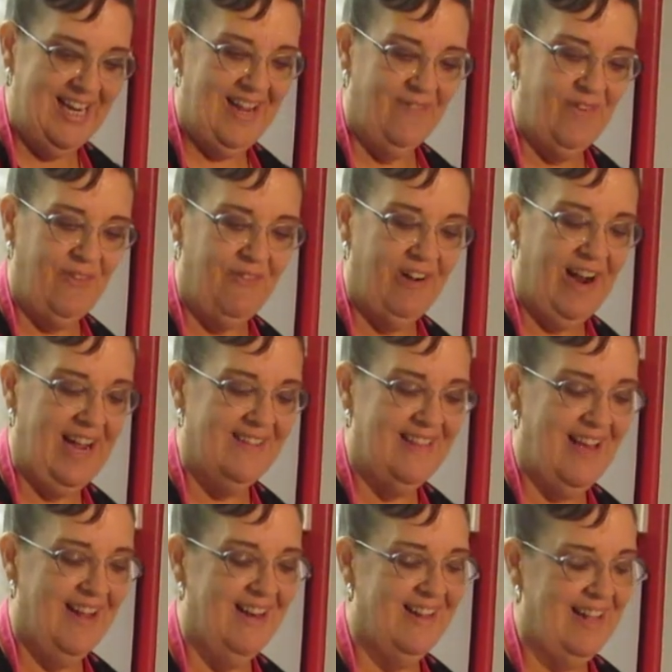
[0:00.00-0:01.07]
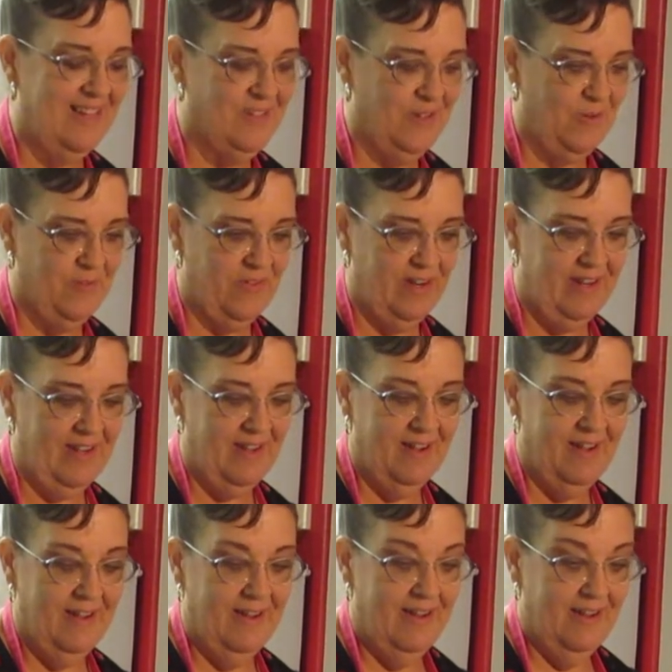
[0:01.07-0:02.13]
Have you ever had that? That's so funny.
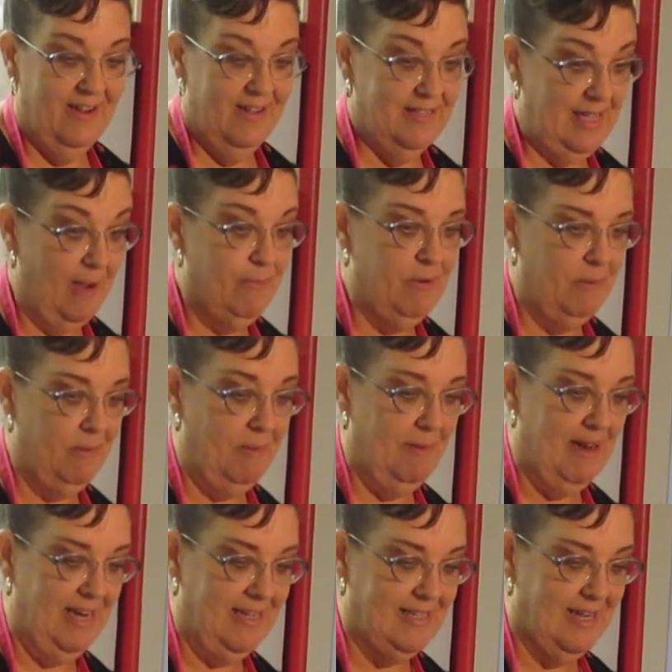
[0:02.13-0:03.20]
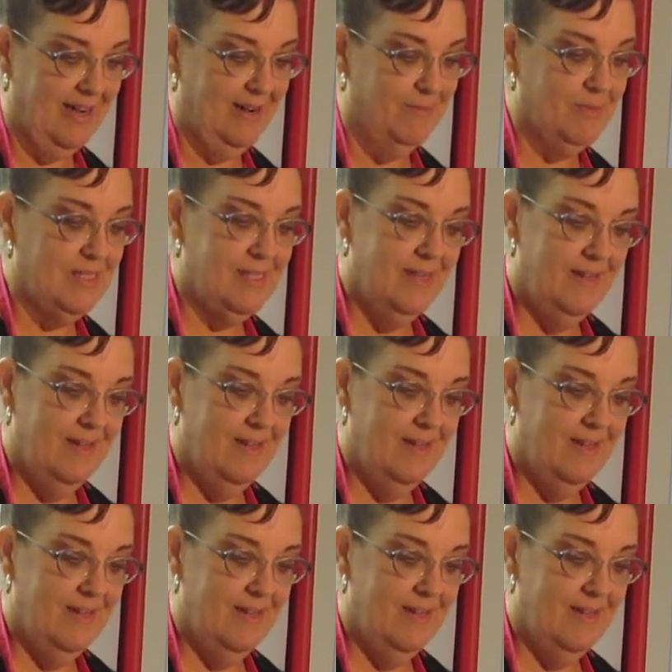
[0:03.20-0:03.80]
It's happened to me many times.